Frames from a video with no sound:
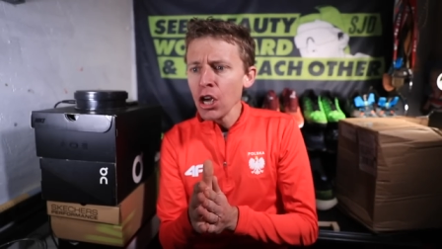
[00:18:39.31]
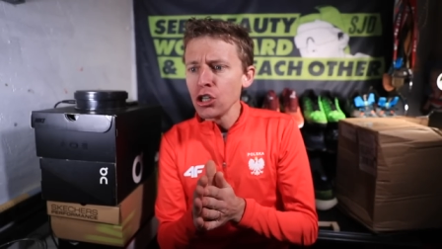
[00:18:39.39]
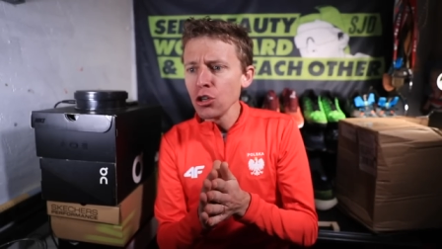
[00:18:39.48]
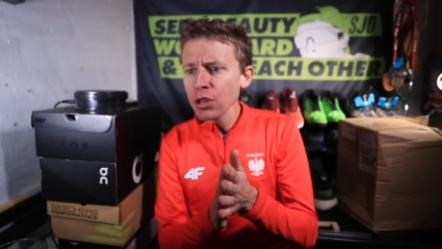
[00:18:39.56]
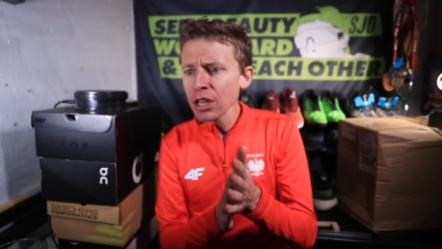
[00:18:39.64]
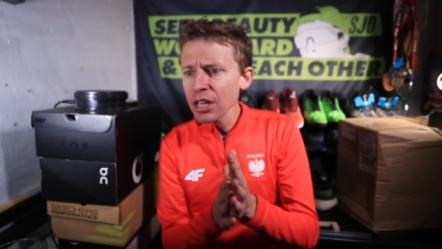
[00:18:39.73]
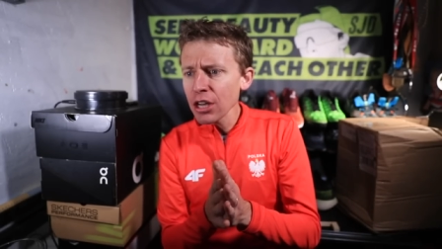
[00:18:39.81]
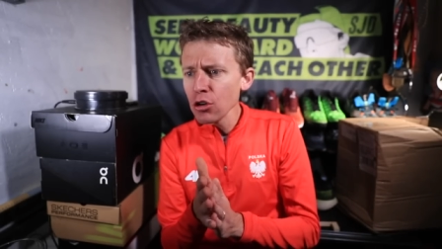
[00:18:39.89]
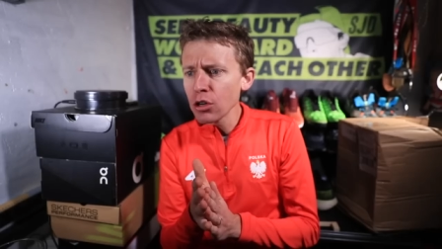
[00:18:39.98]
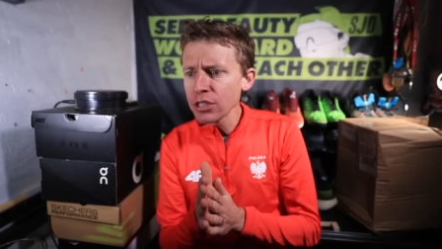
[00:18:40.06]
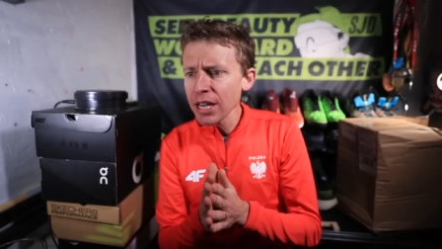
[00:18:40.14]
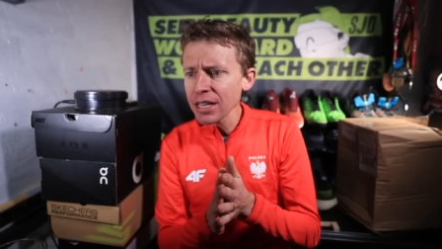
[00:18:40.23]
Do you think that you
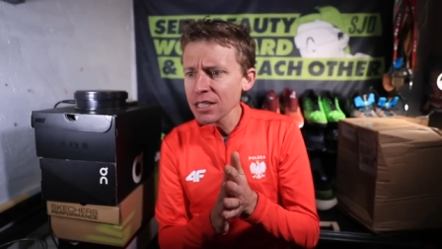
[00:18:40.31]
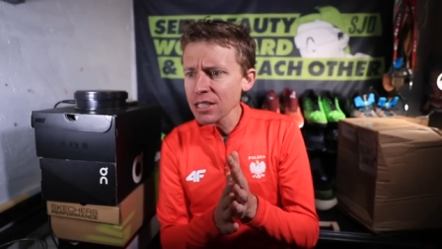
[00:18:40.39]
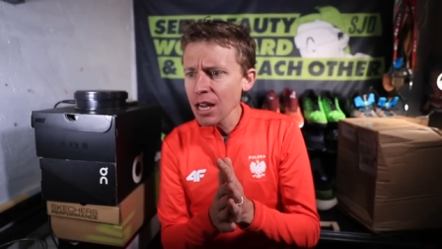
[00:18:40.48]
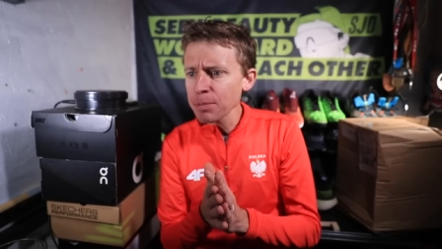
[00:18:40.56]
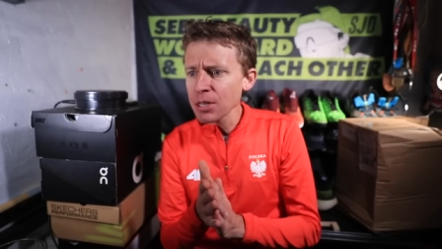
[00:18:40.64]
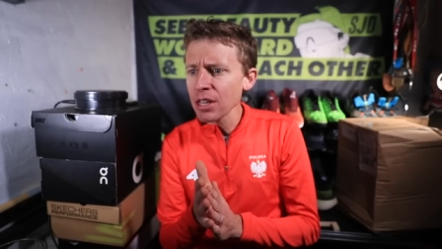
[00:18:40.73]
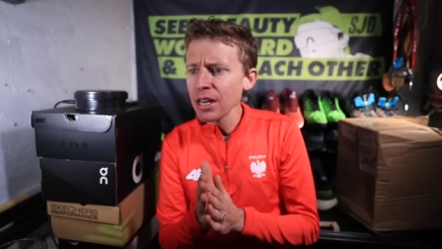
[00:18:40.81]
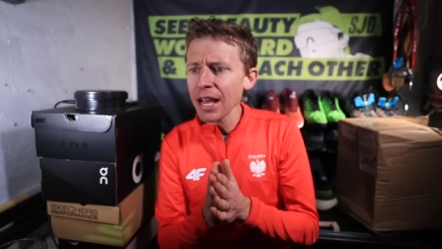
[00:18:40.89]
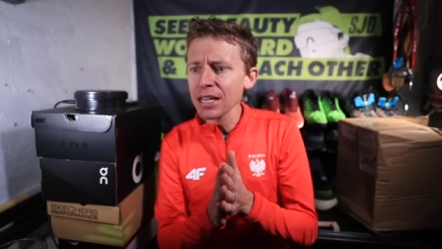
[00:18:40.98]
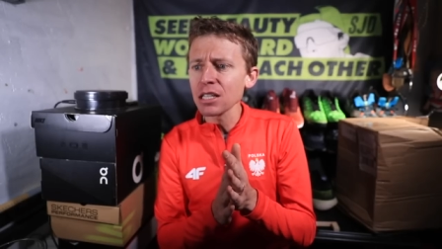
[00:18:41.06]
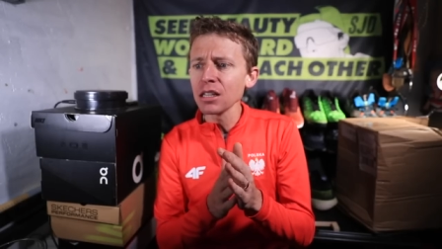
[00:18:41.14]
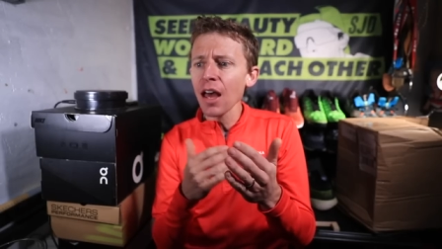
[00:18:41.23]
could take a step to the
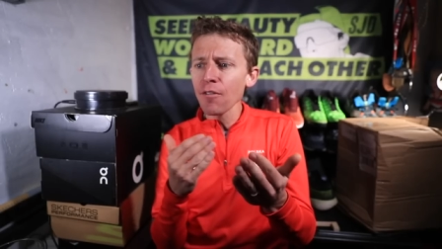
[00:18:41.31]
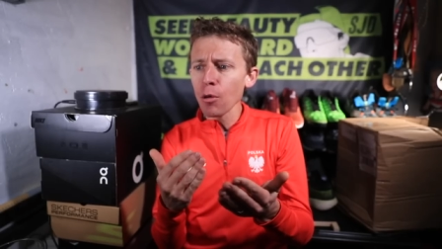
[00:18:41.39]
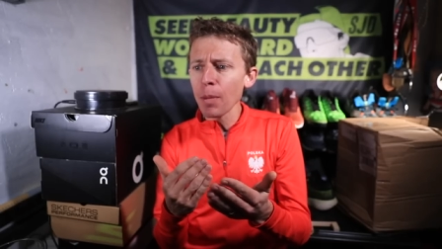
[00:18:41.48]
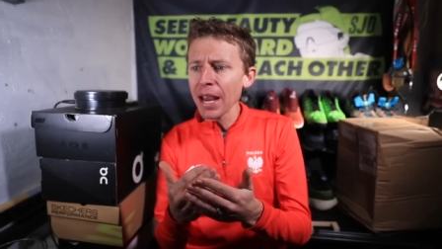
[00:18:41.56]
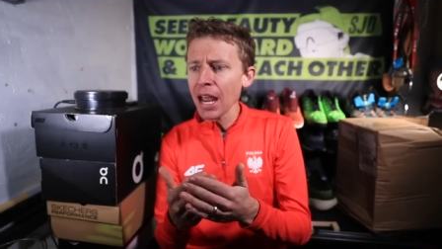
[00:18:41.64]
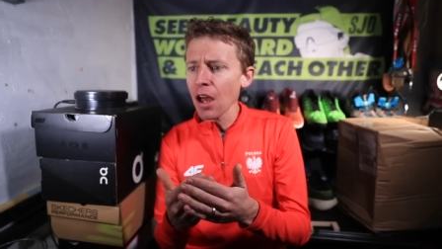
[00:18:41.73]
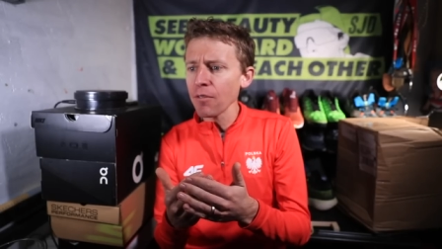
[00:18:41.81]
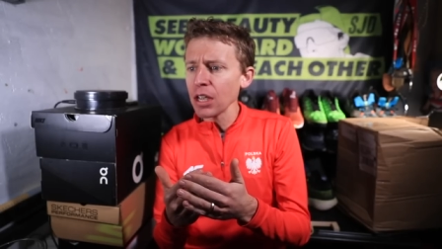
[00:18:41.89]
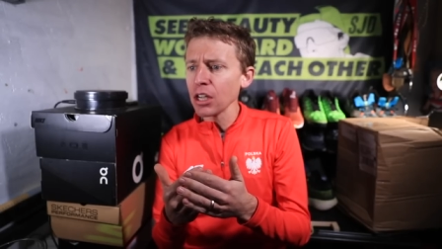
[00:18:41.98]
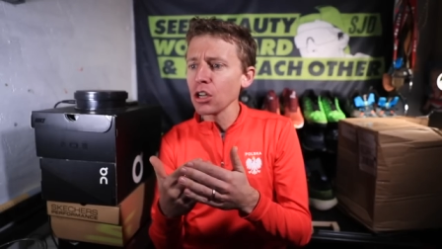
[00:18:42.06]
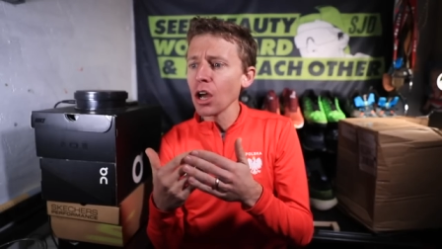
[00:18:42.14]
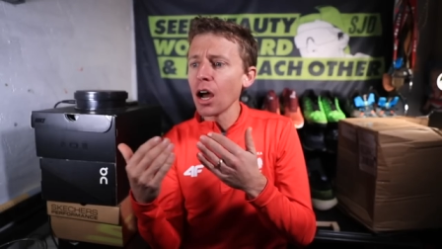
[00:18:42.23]
next level by
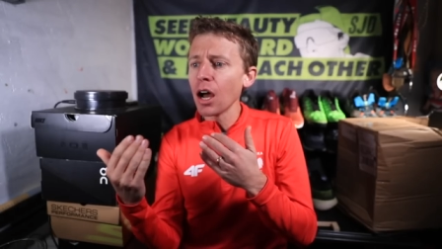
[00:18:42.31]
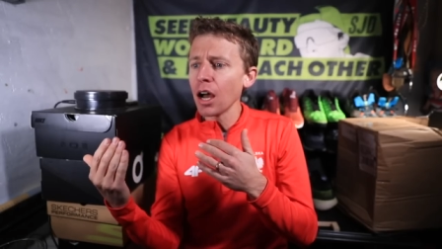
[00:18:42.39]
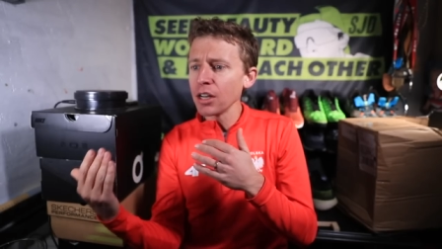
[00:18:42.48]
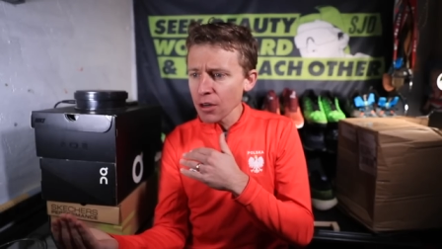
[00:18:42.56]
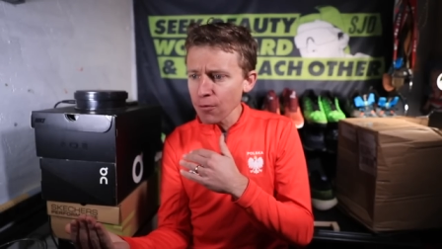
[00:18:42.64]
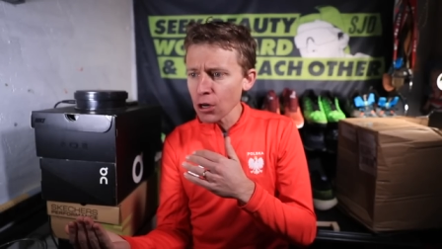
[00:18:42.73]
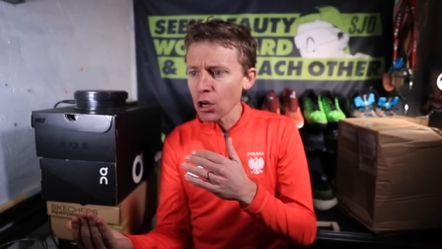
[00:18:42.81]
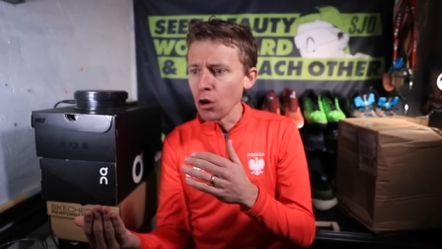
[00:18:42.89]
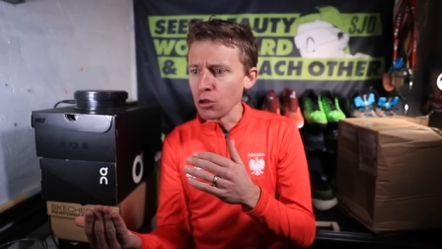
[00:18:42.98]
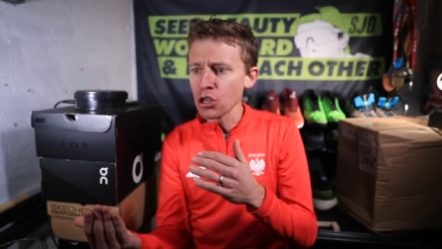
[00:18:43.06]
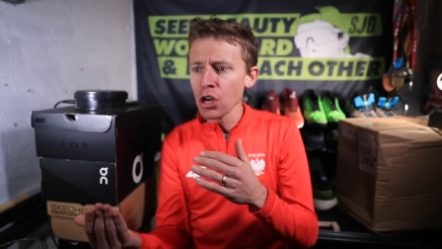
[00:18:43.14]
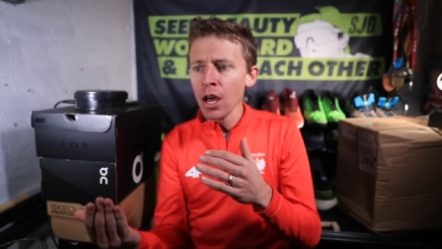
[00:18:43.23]
having uh, a different
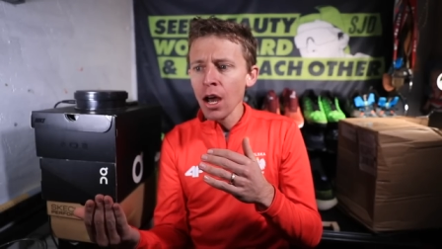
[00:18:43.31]
coach?